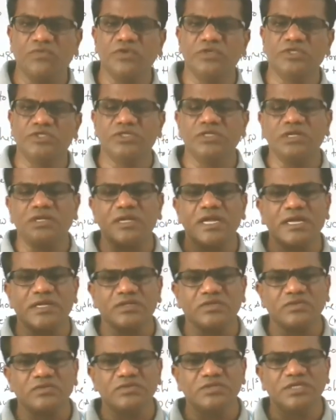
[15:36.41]
which the
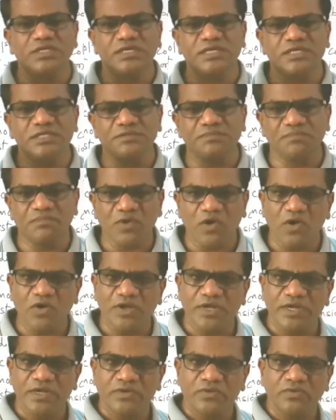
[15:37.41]
nitrogen is
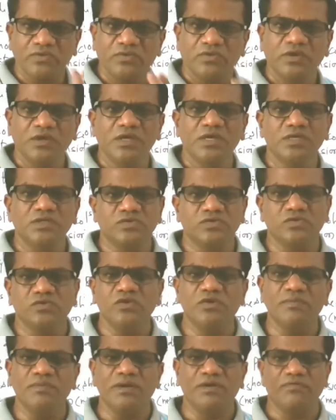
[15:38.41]
brought into
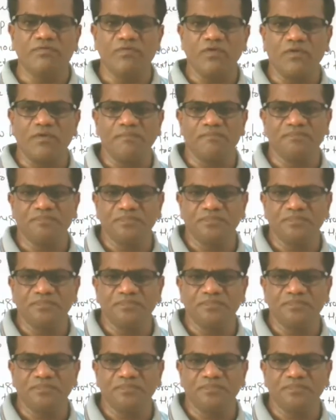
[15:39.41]
soluble form.